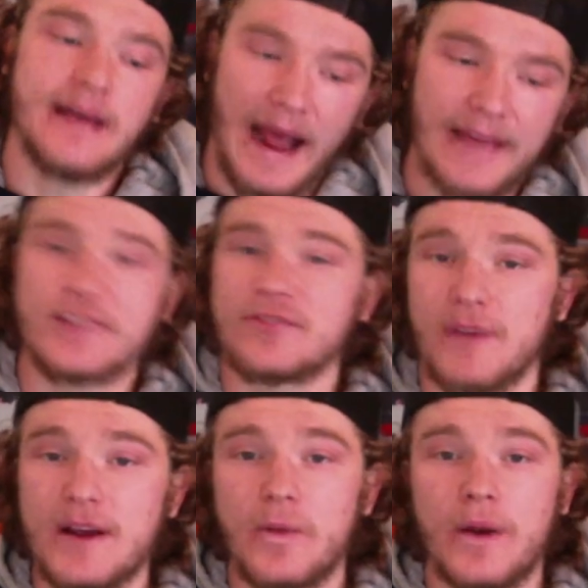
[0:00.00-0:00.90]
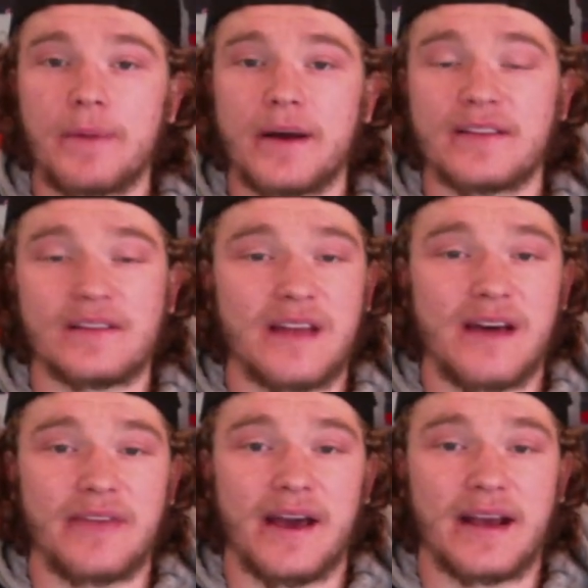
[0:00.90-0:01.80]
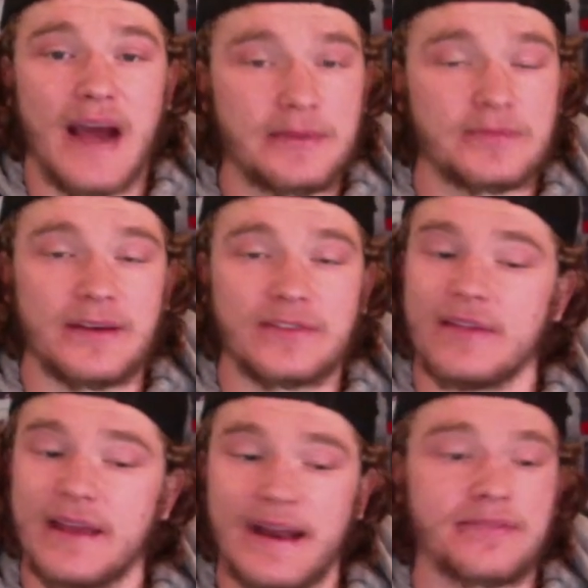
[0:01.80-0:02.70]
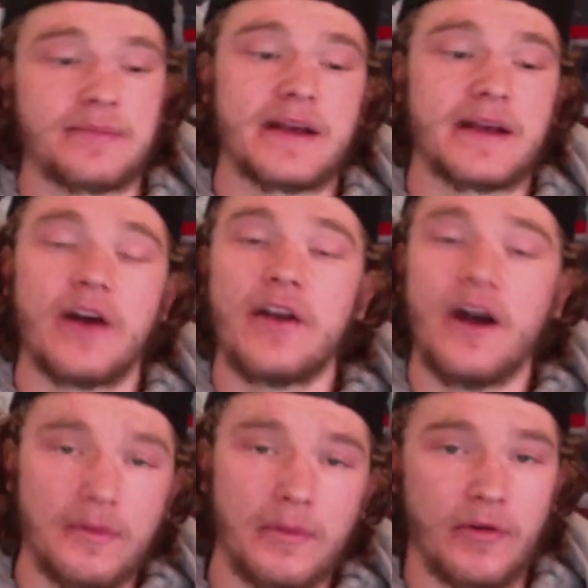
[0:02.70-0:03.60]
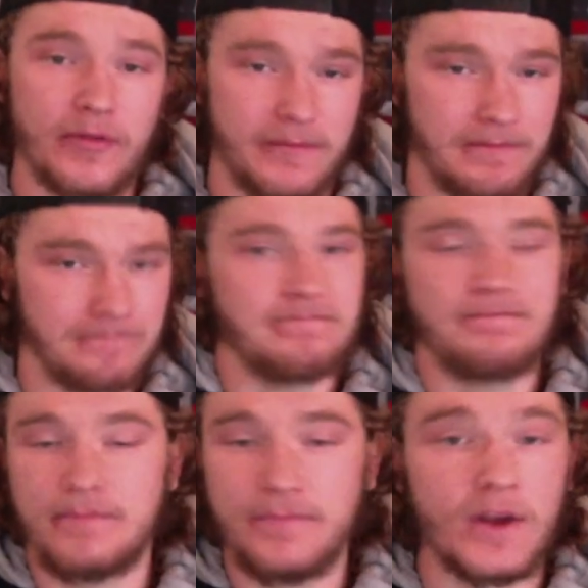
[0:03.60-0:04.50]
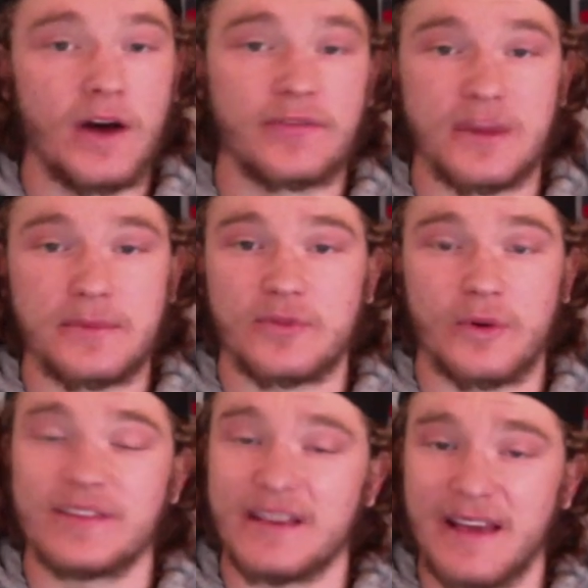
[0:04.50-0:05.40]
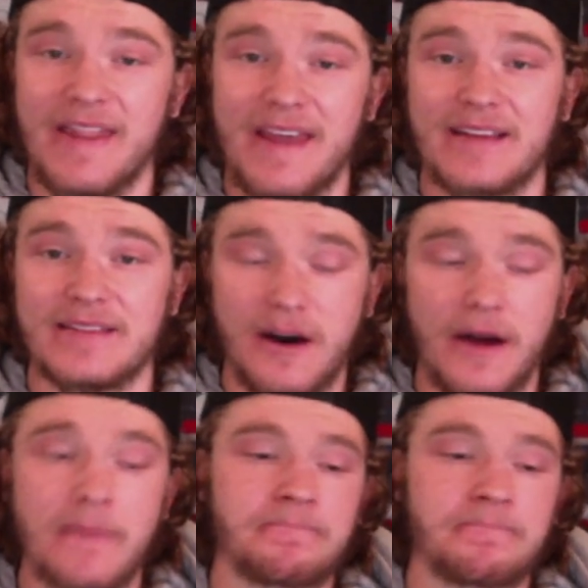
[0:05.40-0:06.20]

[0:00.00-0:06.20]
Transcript: At this rate, Winnipeg doesn't have that cap space, so they'd have to make another move of some sort to get that done.